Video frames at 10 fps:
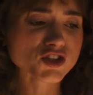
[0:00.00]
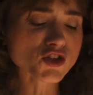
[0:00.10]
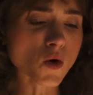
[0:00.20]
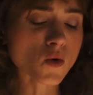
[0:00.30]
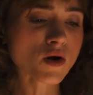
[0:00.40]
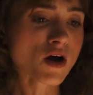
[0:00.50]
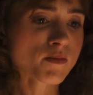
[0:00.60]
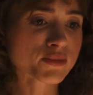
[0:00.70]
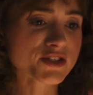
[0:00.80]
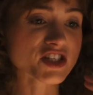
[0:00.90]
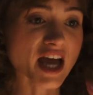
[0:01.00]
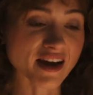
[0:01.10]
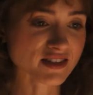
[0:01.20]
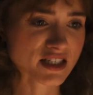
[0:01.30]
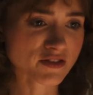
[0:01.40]
This could even finally be a
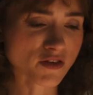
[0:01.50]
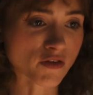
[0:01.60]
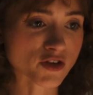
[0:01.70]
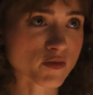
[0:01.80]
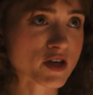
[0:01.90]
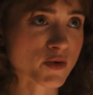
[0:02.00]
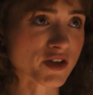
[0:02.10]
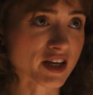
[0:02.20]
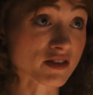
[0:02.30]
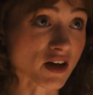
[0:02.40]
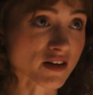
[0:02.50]
callback to her not being able to